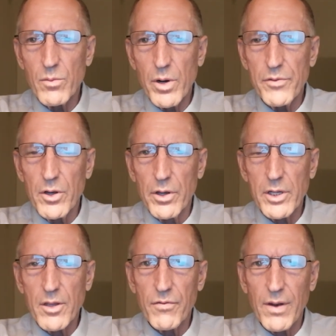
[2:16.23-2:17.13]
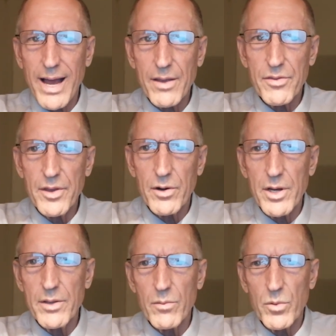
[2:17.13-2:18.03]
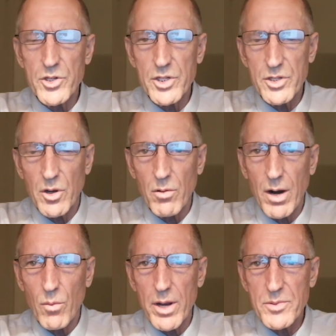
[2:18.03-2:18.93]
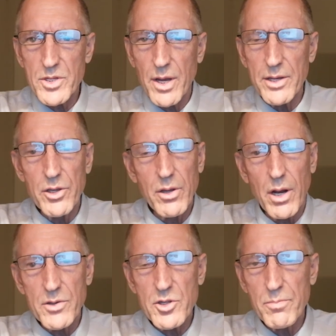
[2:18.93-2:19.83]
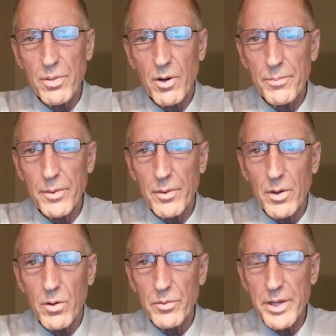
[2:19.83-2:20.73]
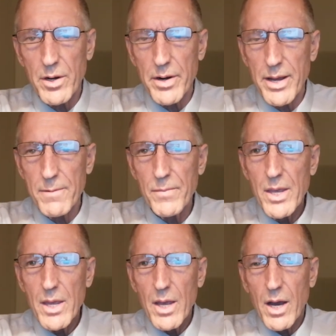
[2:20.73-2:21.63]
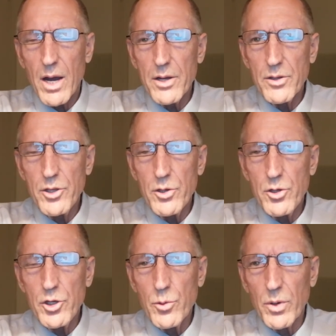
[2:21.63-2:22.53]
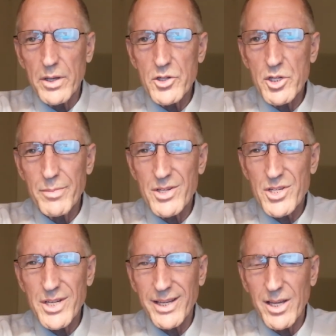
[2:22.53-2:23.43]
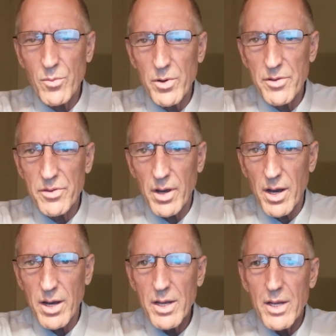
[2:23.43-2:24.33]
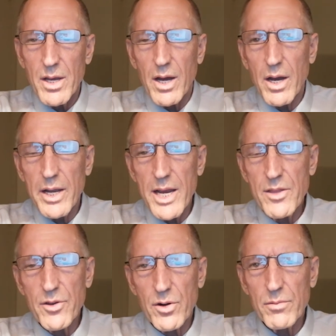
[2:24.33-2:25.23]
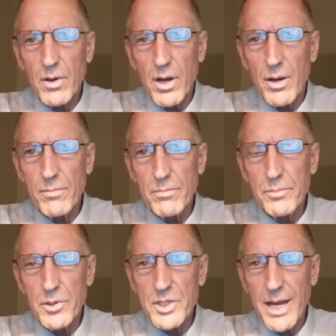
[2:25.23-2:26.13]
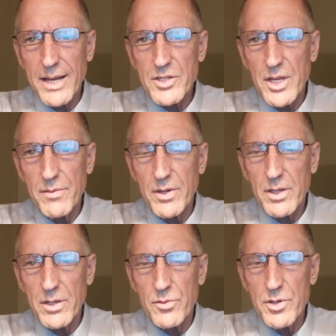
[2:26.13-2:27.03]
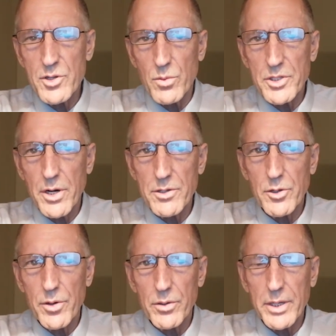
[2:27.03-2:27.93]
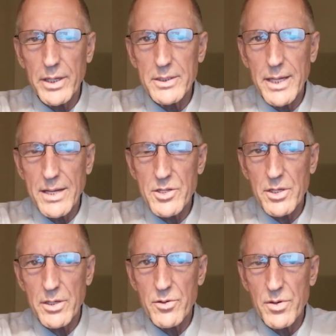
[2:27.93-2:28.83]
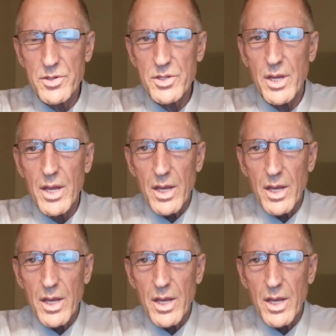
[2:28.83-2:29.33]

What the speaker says: if you look at the flag theory, which is on our website, you can also put on the internet, you really should be sticking with either pure tax saving countries or territorial tax countries,